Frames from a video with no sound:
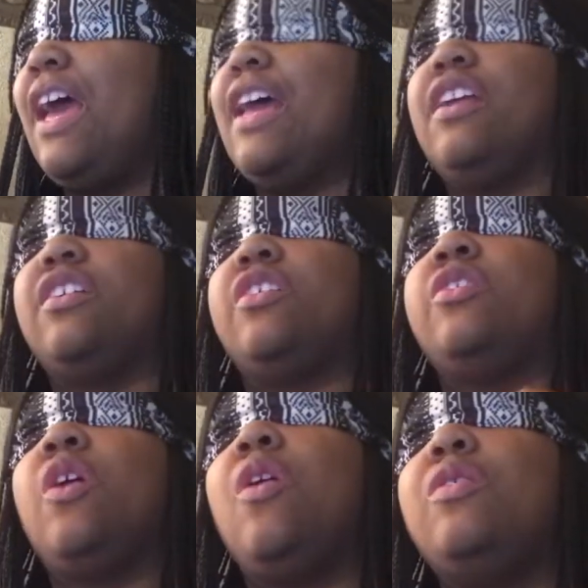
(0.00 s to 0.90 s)
And under
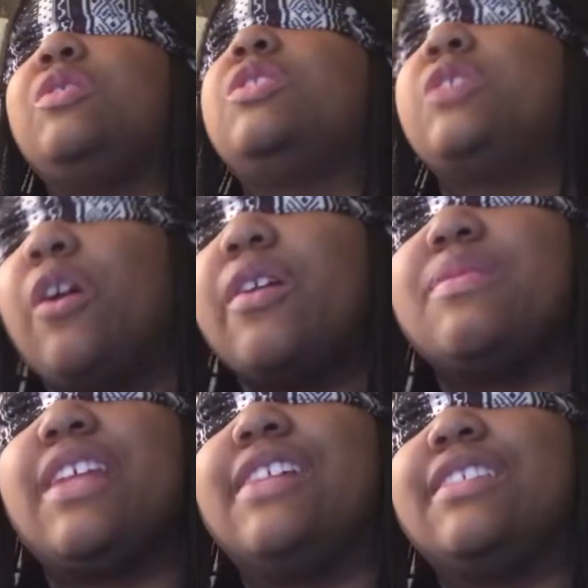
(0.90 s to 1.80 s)
no
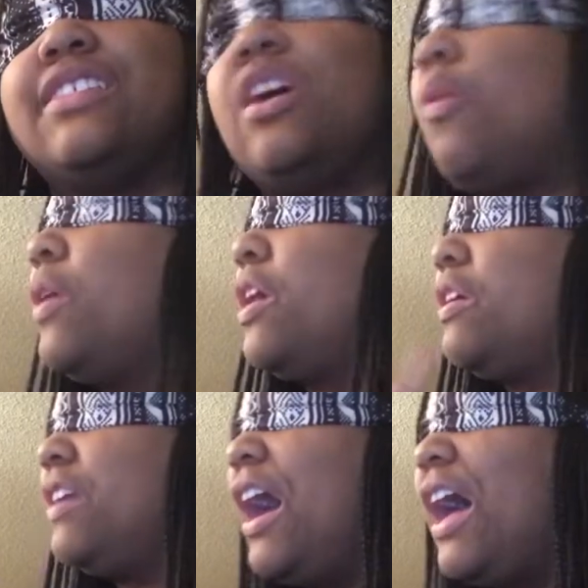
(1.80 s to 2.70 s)
circumstances, we are
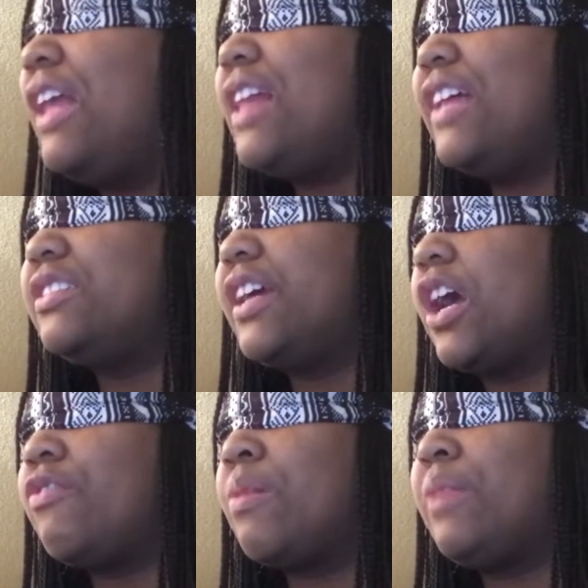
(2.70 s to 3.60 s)
not allowed to take
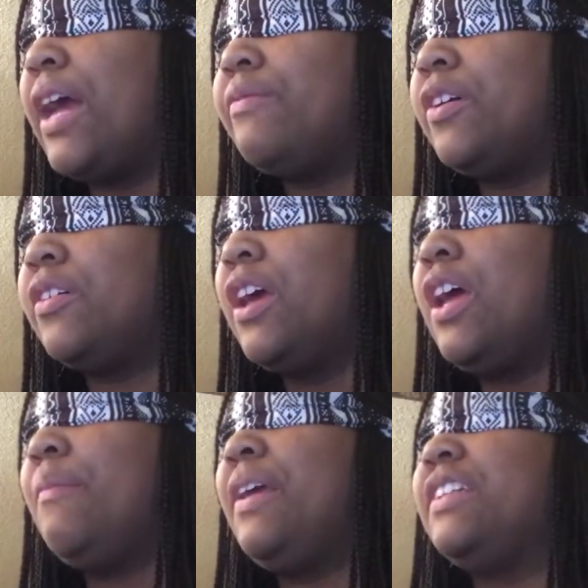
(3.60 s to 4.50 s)
off our blindfold.
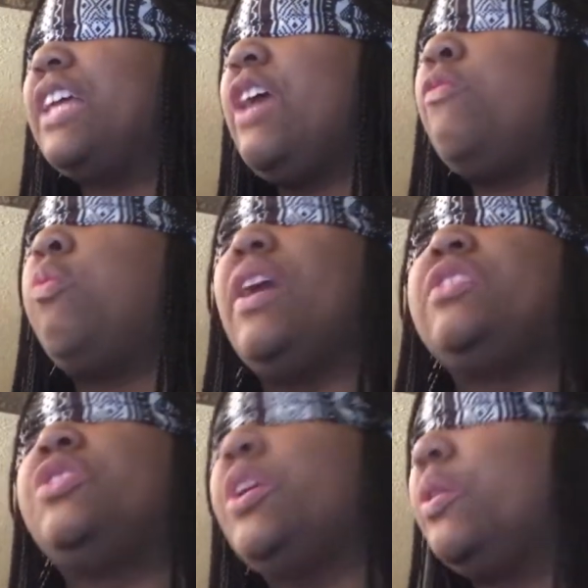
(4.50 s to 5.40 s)
Because if we
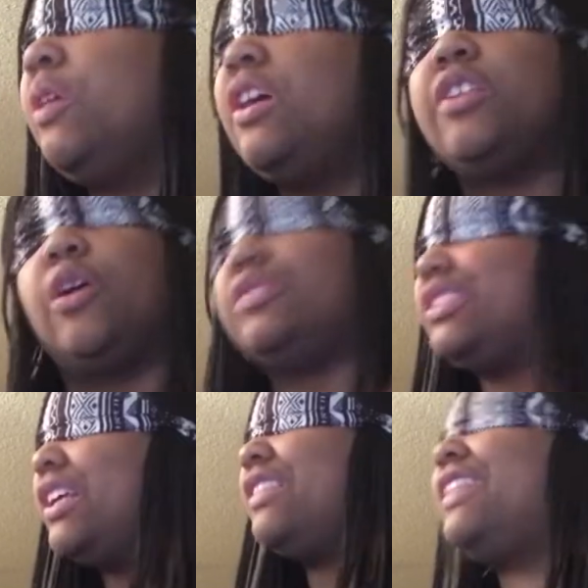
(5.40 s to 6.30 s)
do,
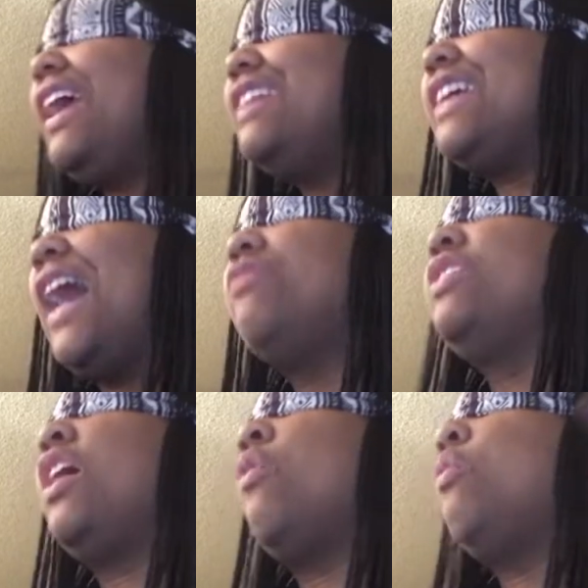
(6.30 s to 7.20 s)
those things out there